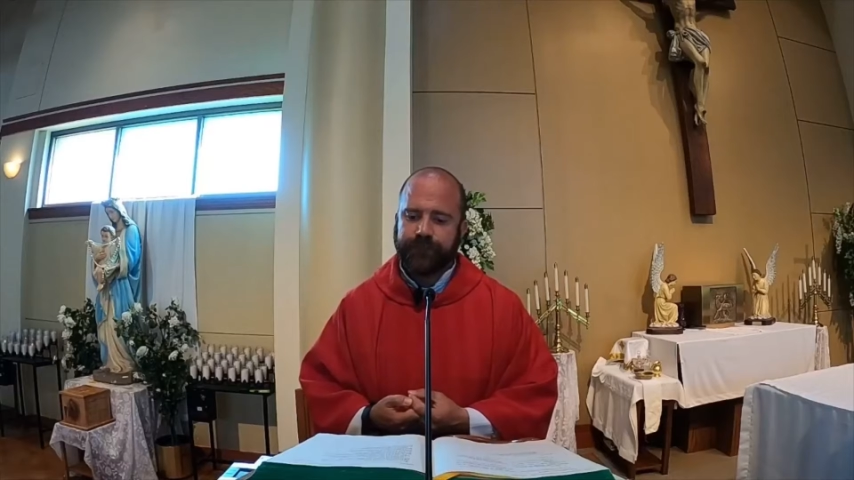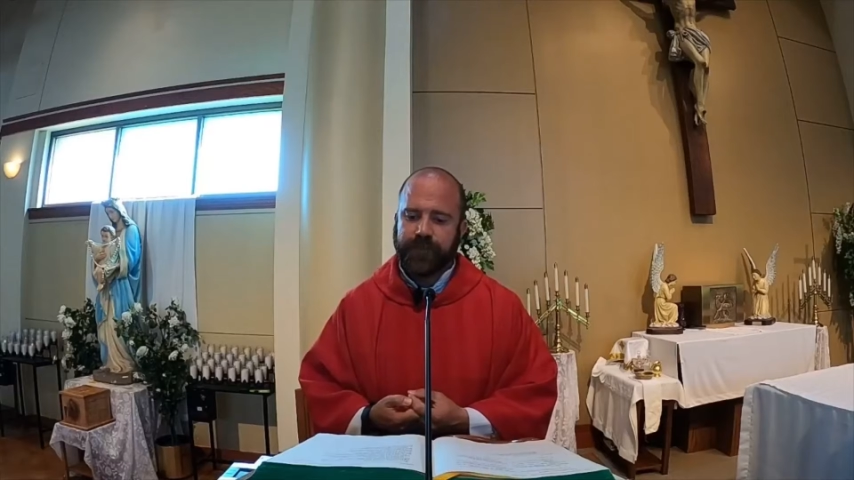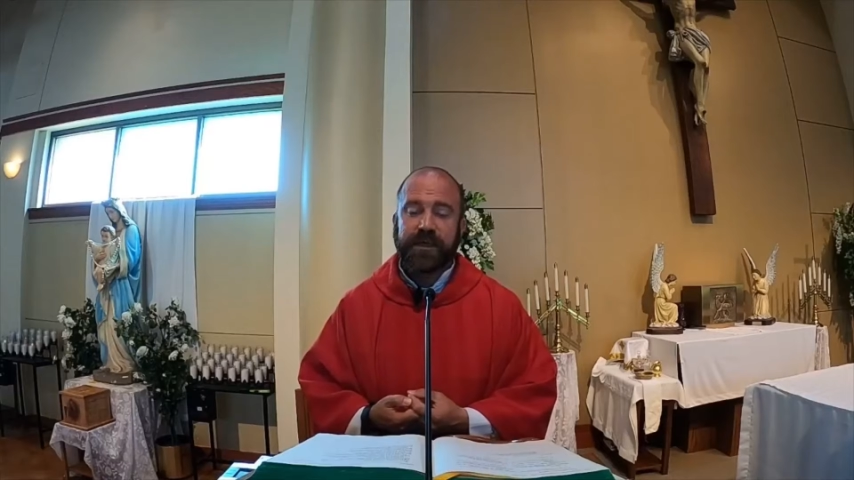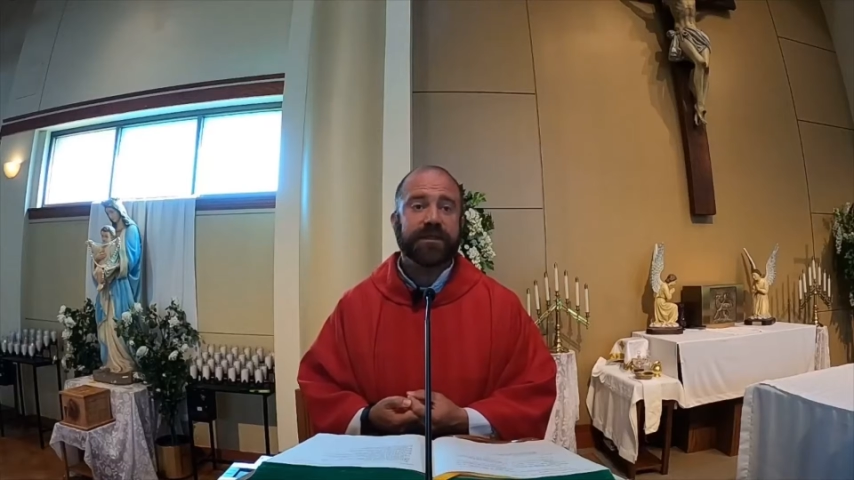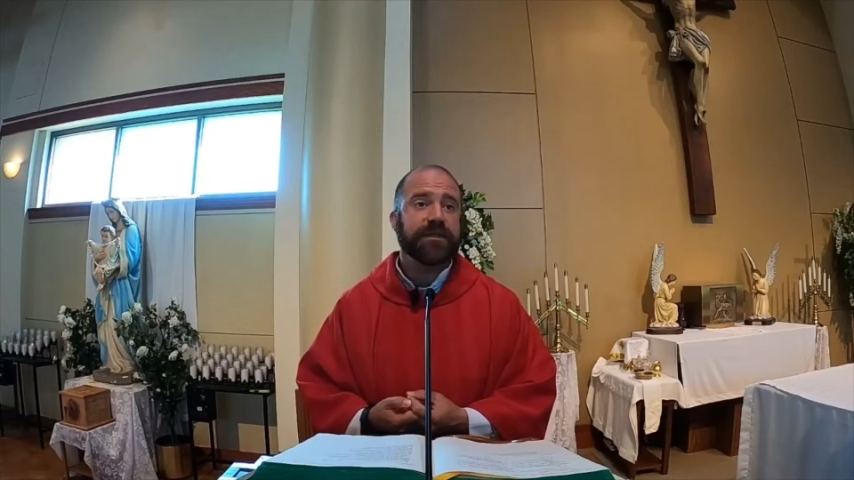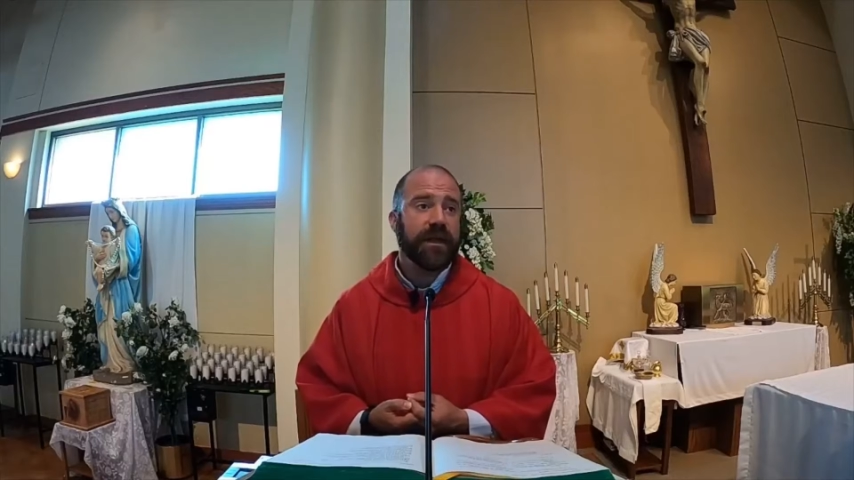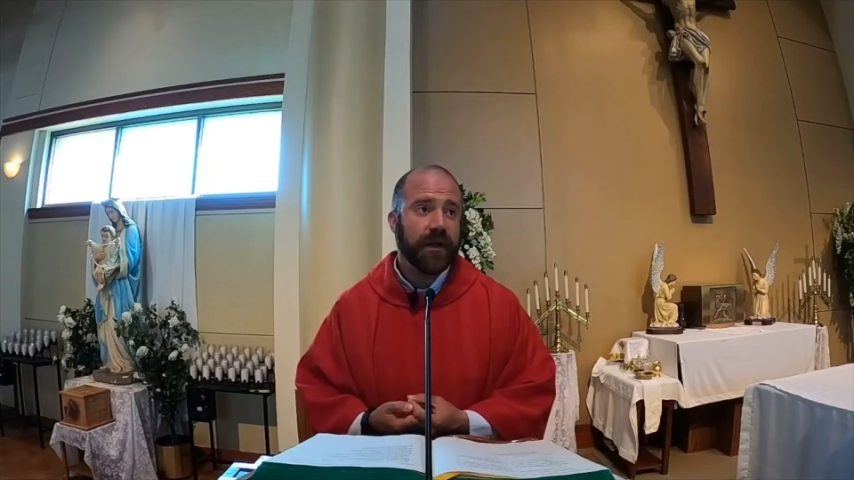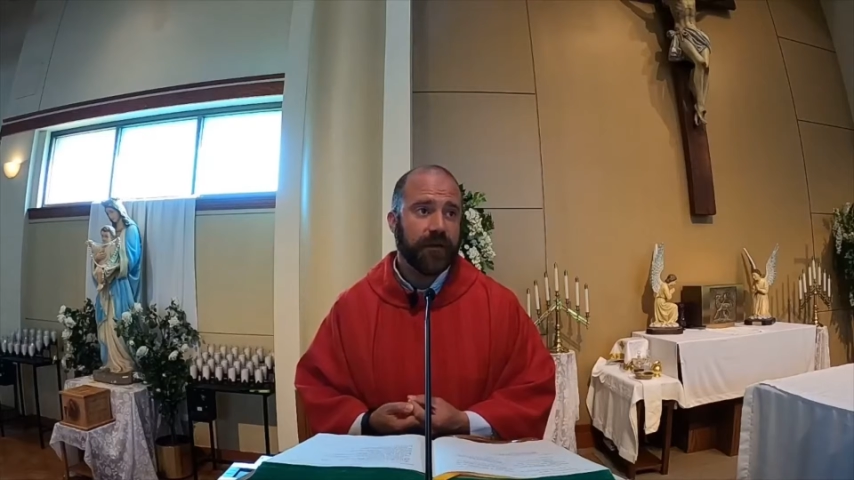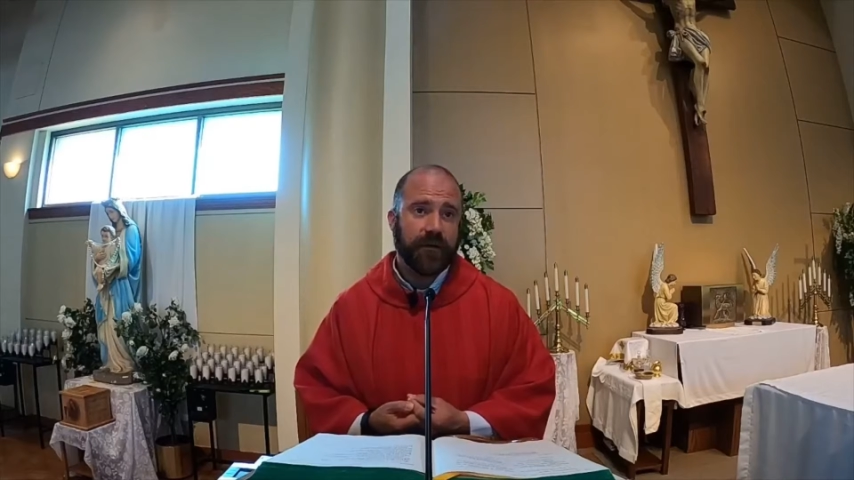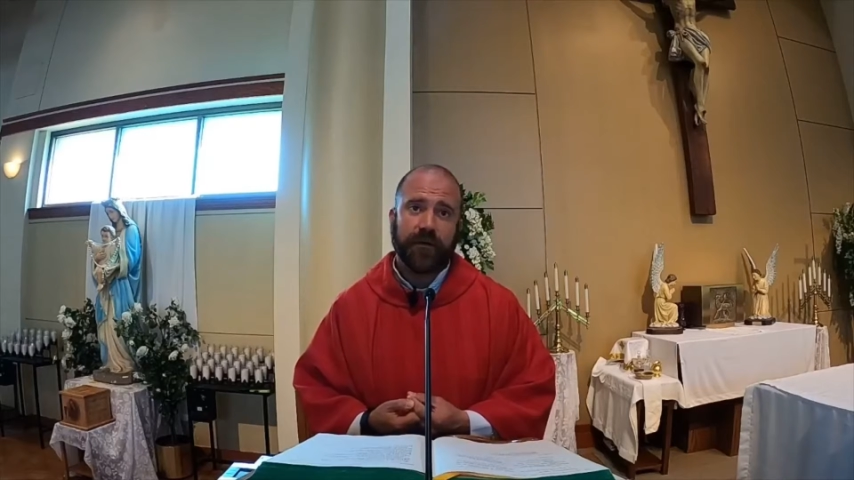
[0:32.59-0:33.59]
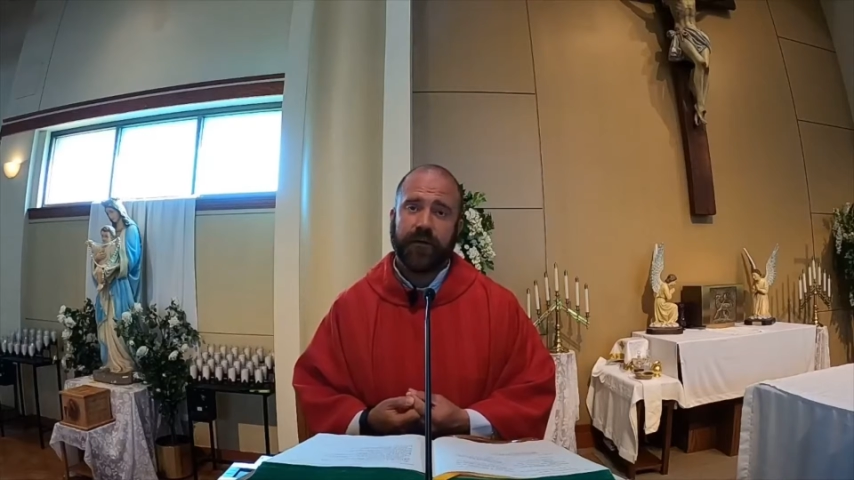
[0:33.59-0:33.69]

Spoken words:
ensnared,